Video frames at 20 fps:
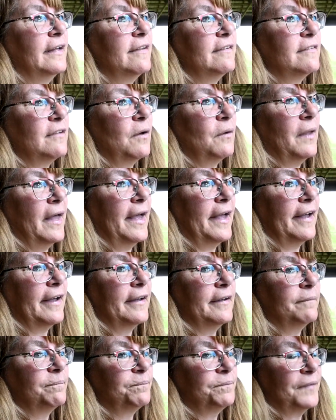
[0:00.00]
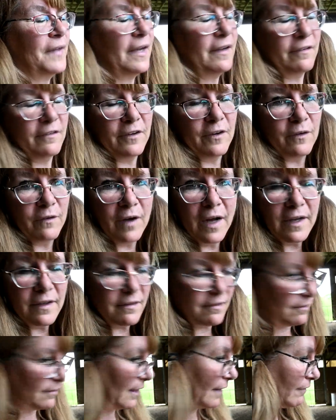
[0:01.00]
So, like, I don't know. I
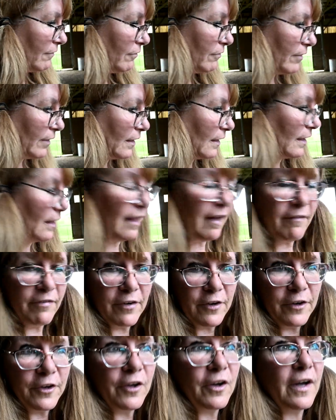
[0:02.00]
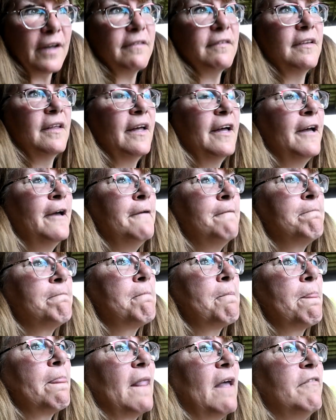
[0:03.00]
just, I really love her. You guys,
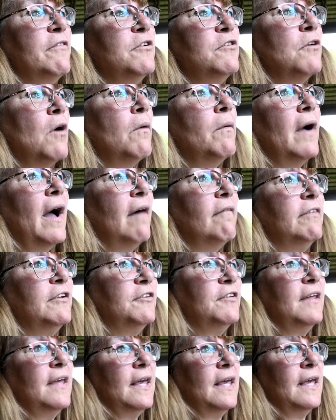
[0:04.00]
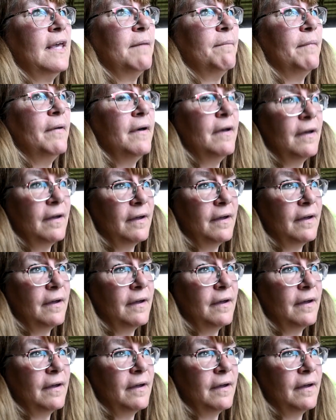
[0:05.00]
if you don't have a team,